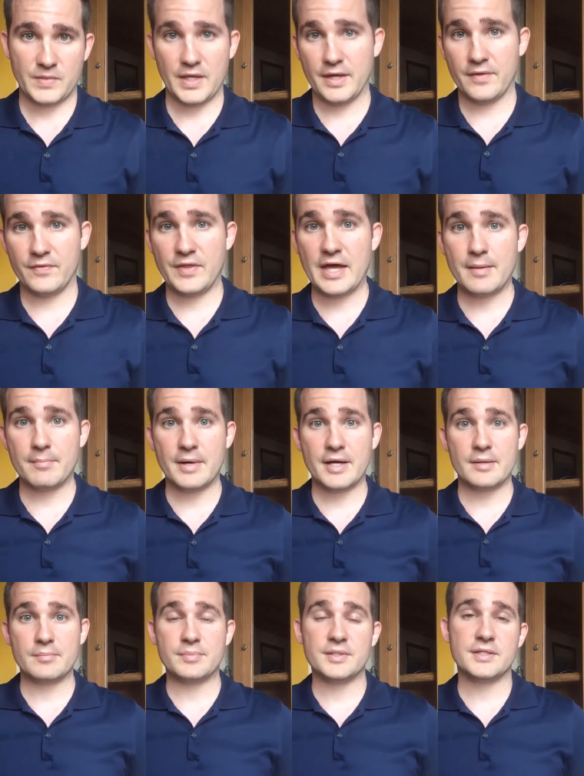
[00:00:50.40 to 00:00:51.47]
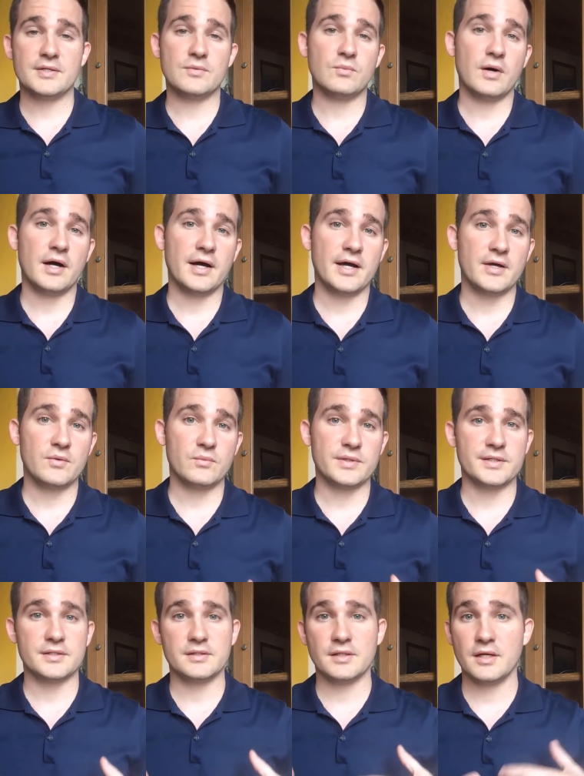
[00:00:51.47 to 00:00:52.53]
And that might be why
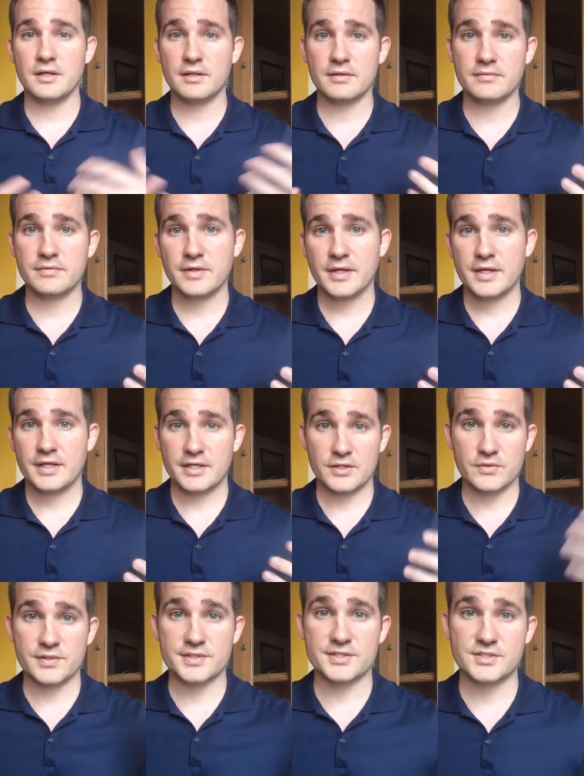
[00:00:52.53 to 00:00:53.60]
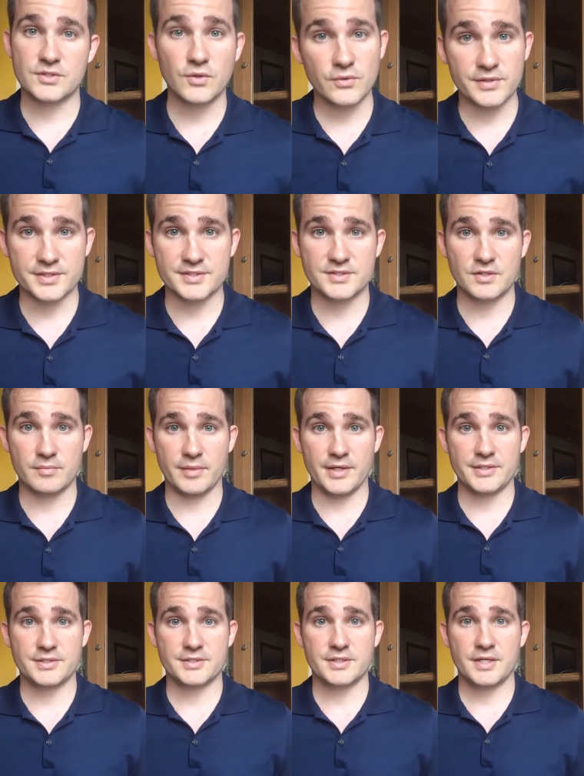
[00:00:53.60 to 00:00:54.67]
we love hearing stories so
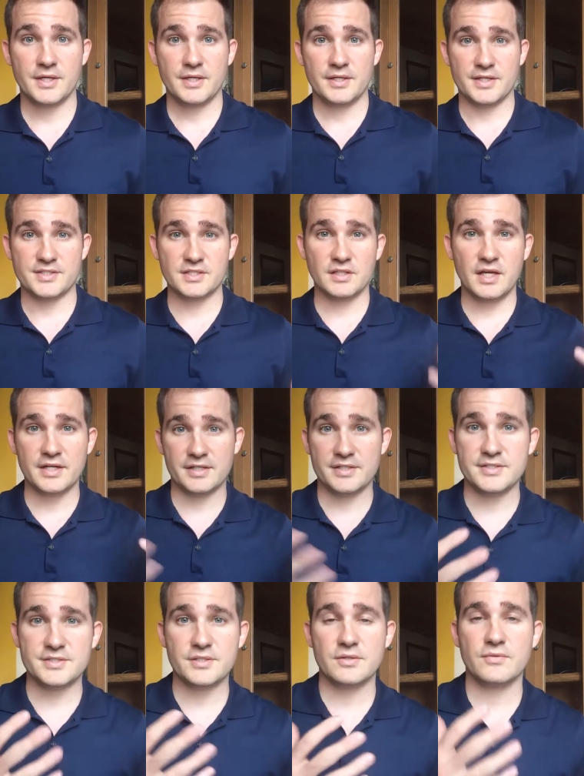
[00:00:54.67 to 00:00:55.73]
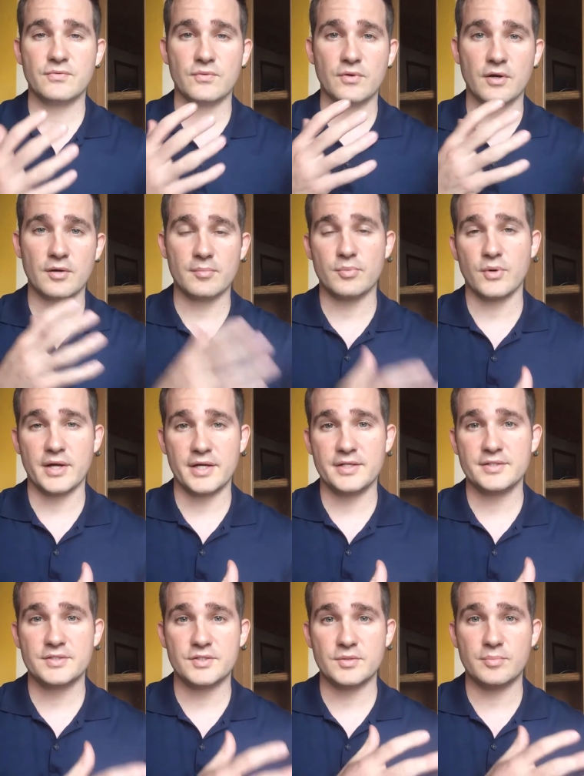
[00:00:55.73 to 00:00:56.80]
much. It's a lot easier for our
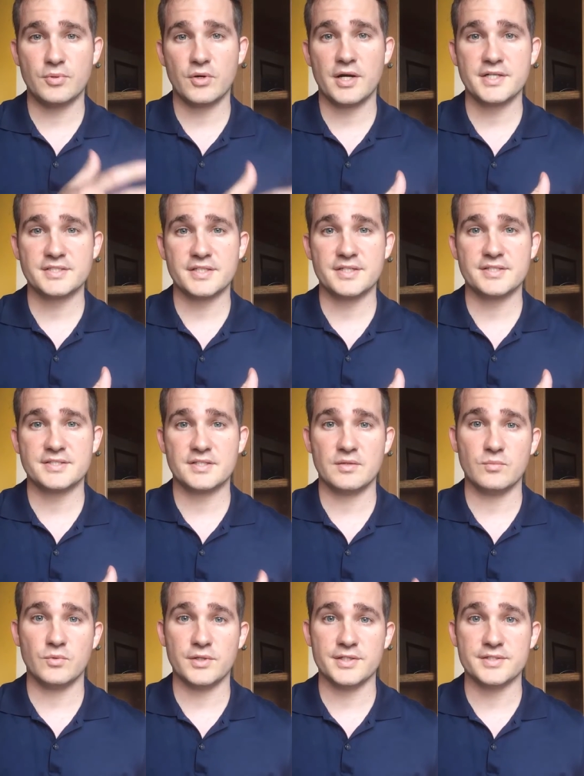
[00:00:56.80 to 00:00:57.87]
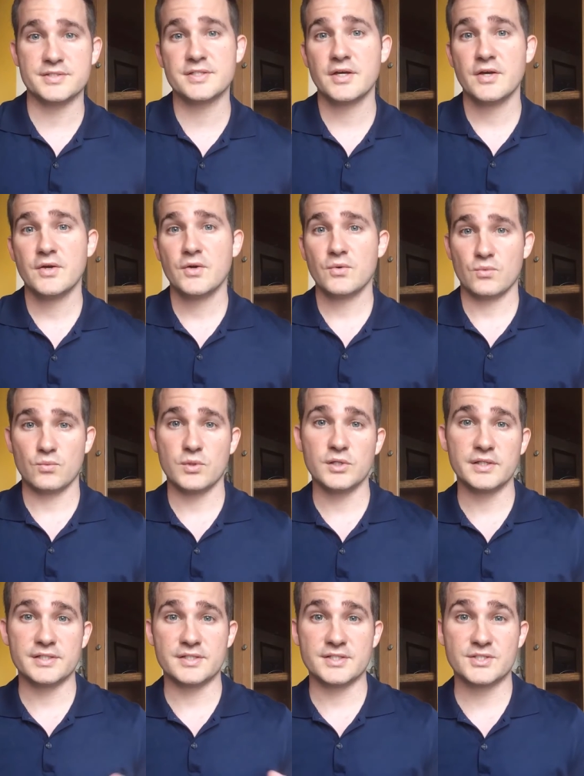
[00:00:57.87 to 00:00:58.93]
brain to process someone's
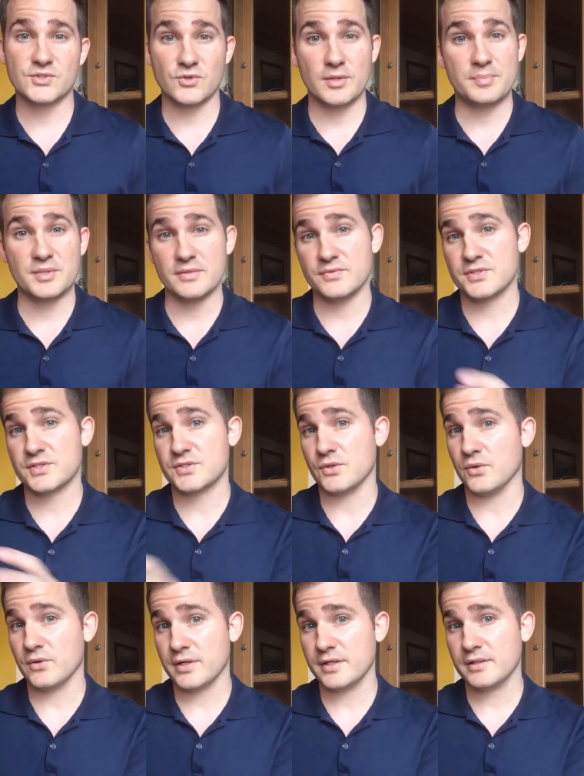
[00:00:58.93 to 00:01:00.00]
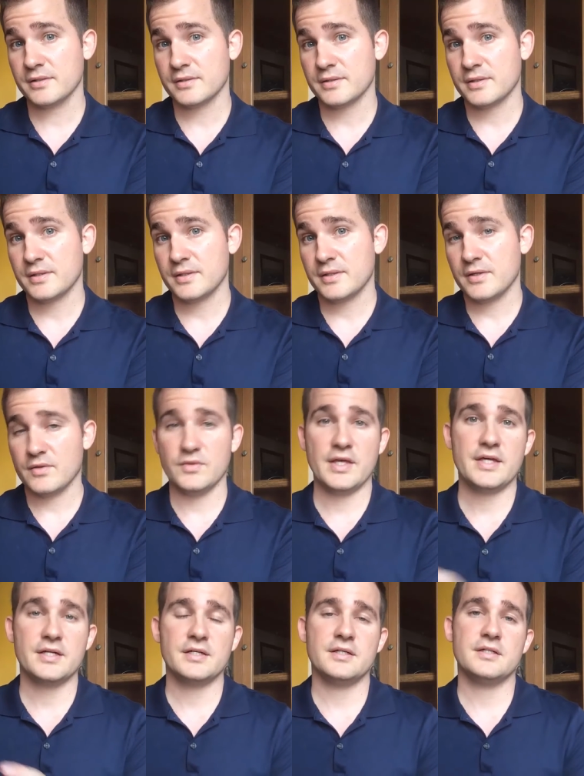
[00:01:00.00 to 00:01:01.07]
really descriptive story
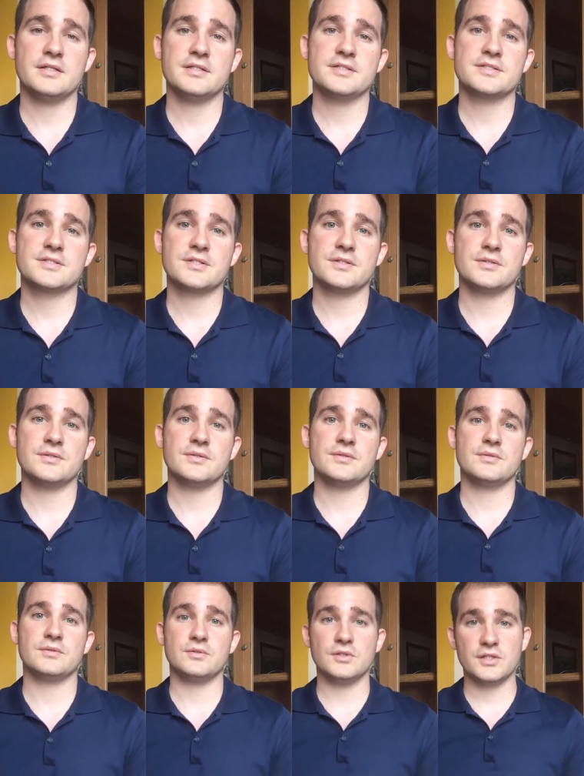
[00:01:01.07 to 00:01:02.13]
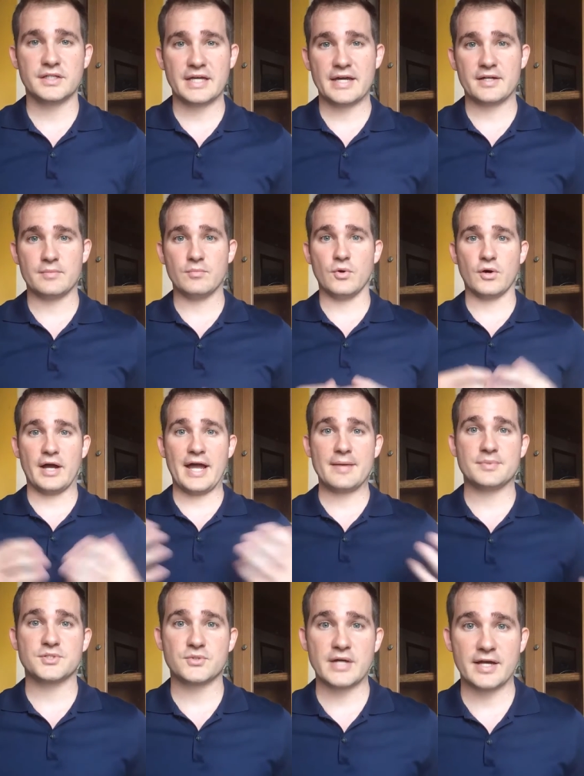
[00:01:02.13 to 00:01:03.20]
than it is to look at a more
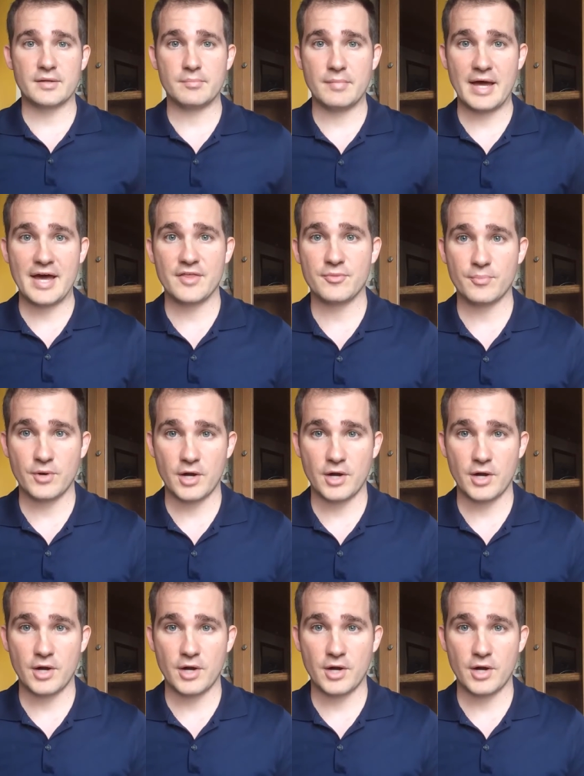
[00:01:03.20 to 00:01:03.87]
abstract math